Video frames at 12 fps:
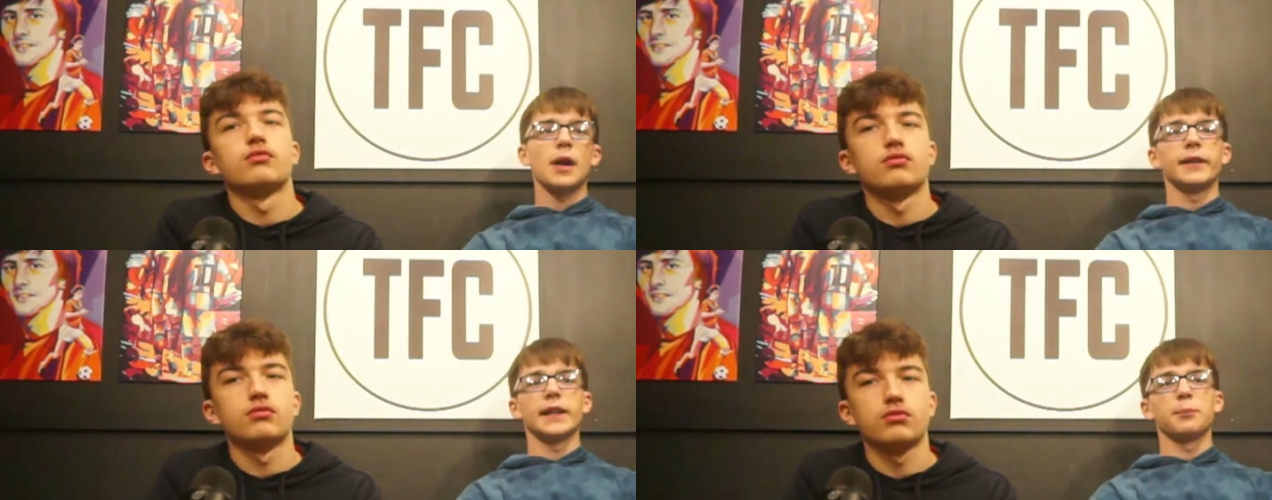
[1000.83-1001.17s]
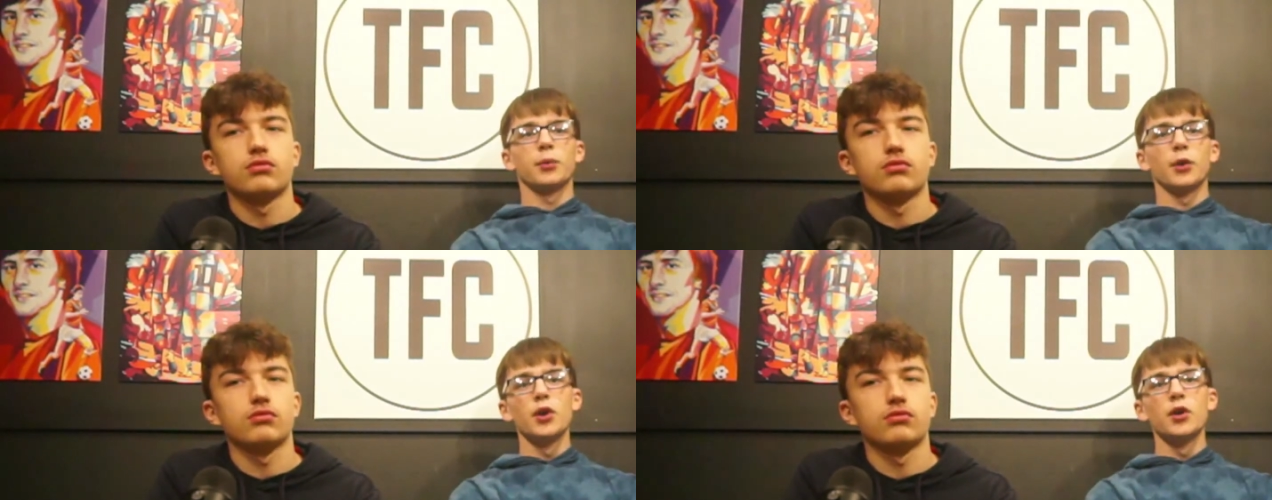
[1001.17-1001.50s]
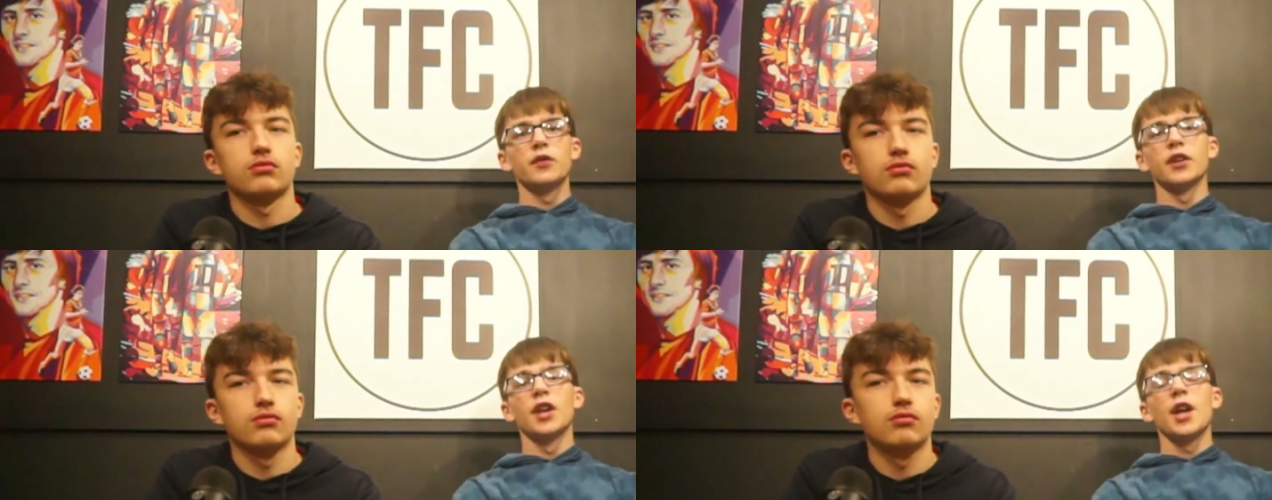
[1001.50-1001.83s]
Speaker 1: League proven.
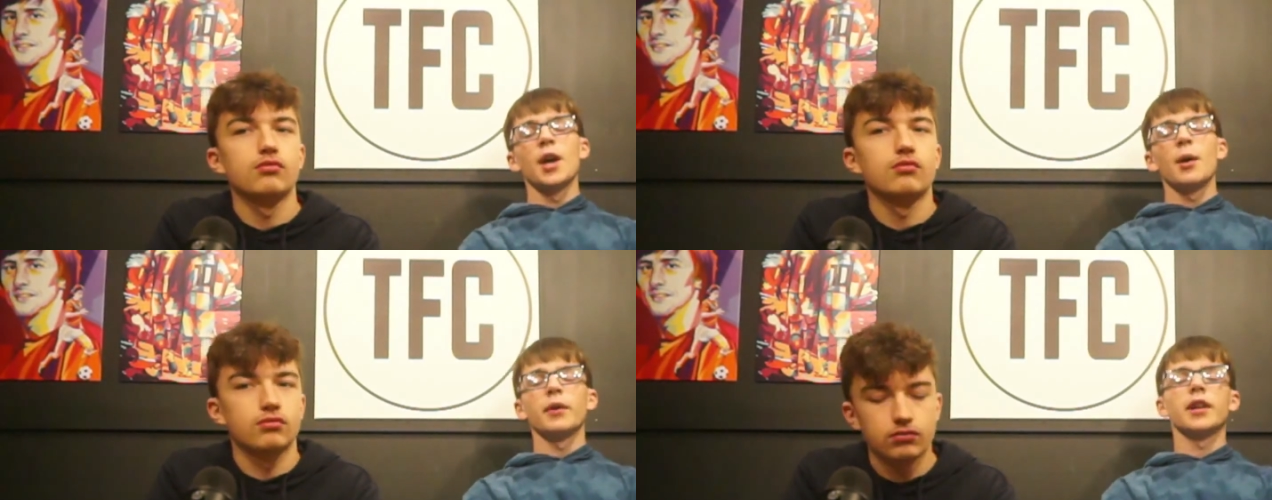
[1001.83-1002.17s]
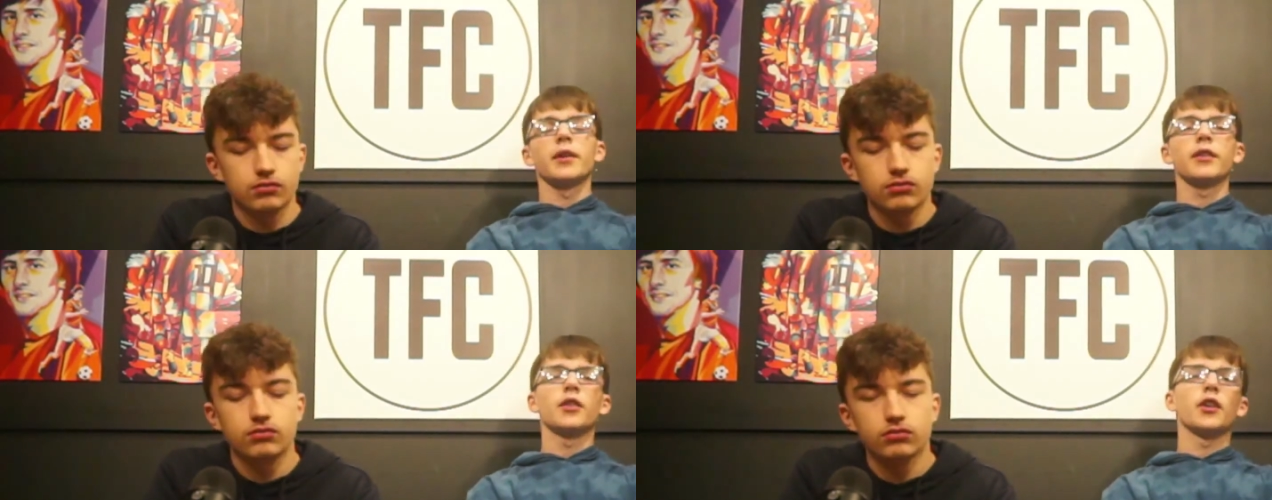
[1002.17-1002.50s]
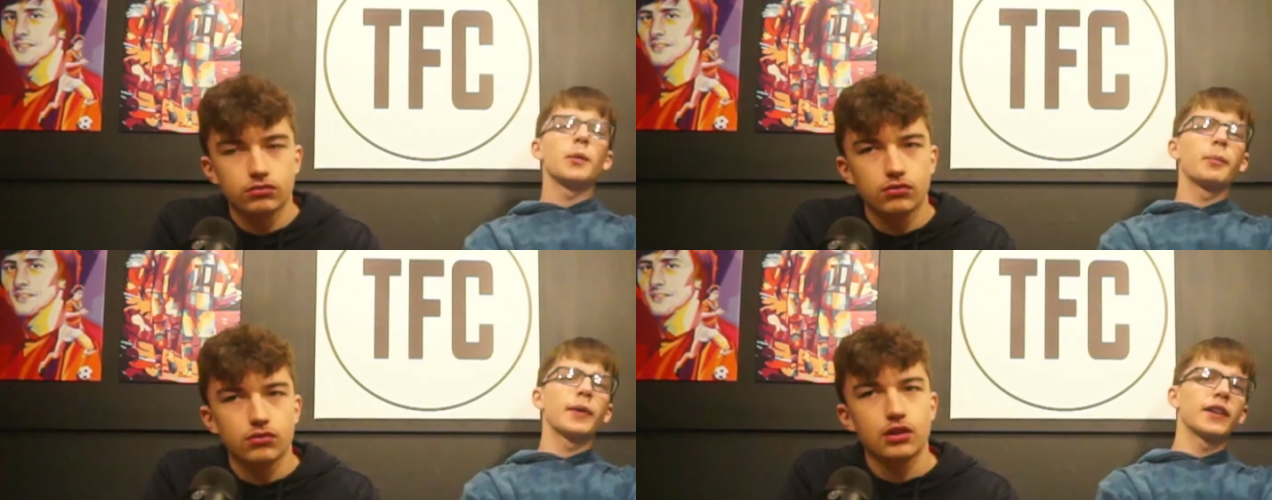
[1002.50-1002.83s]
We know he's got the
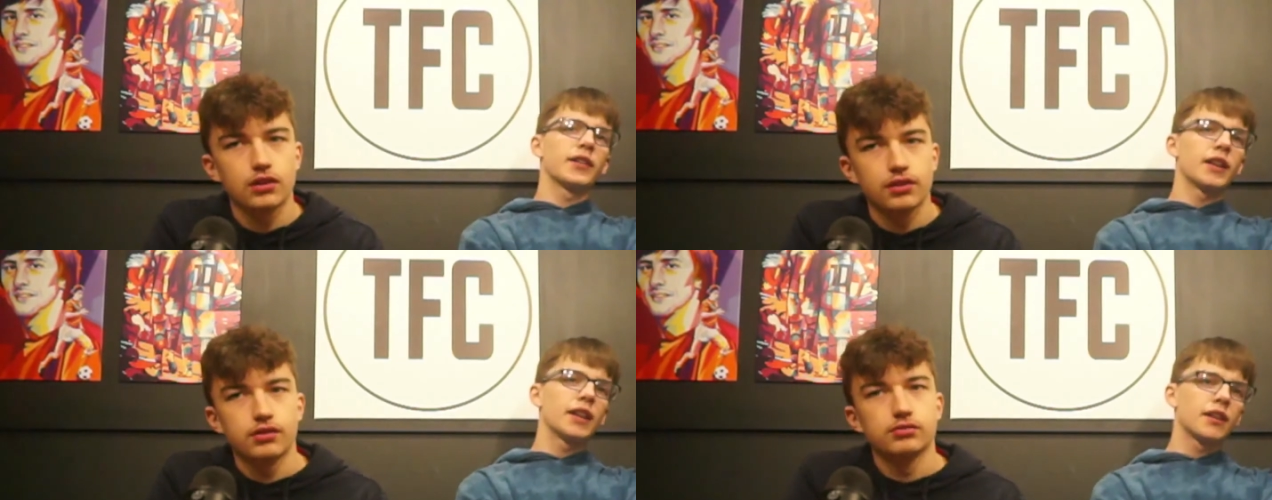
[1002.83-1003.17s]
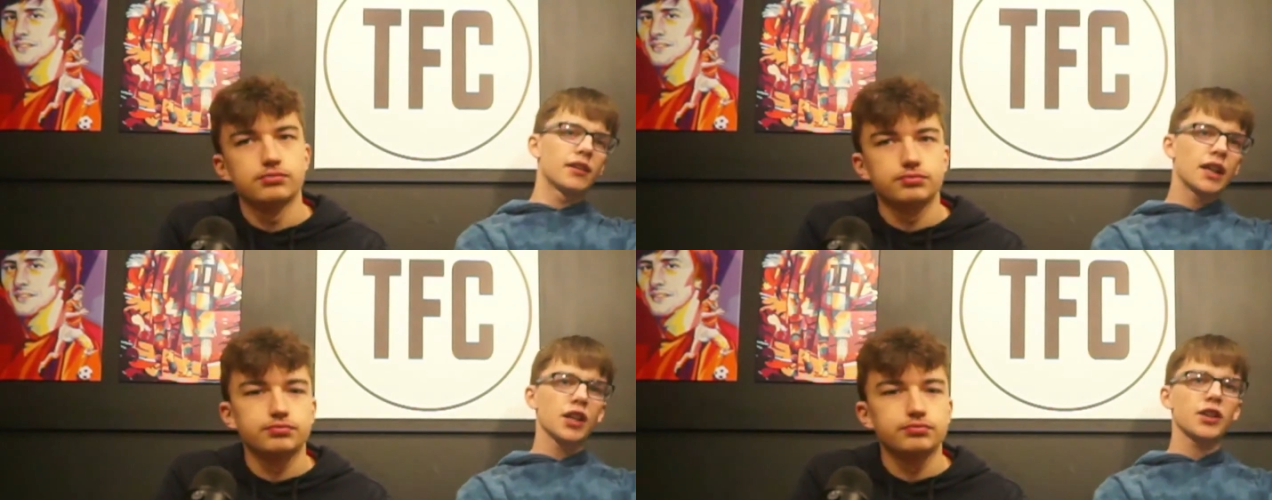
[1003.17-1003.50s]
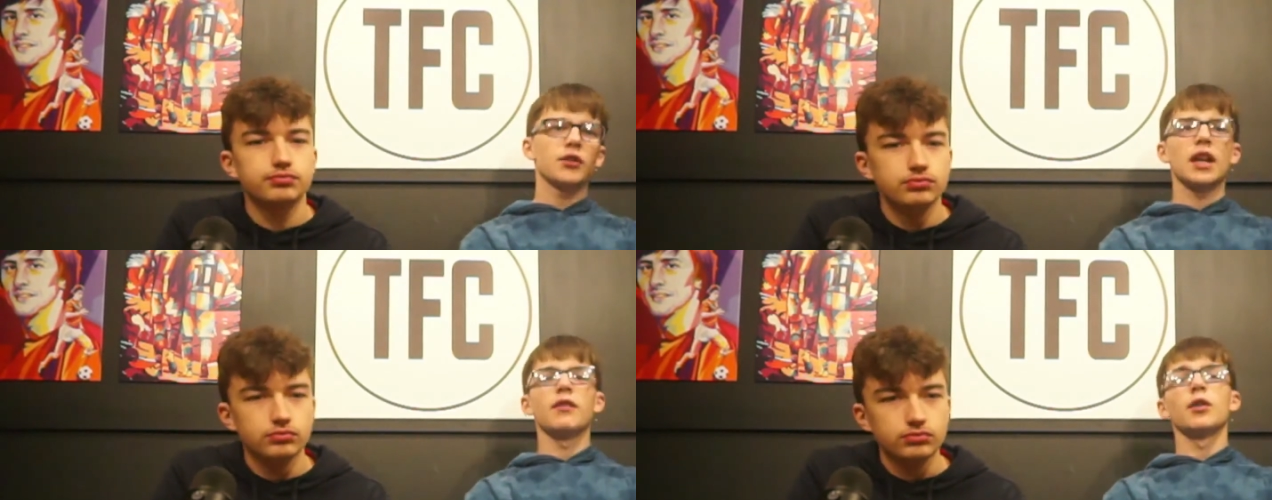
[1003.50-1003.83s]
ability at international
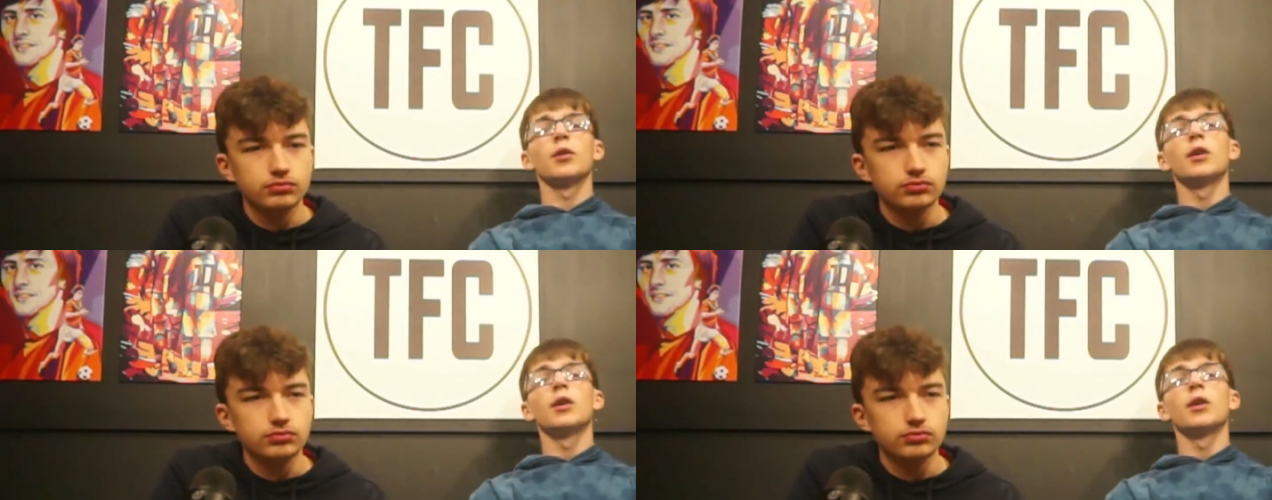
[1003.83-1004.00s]
level,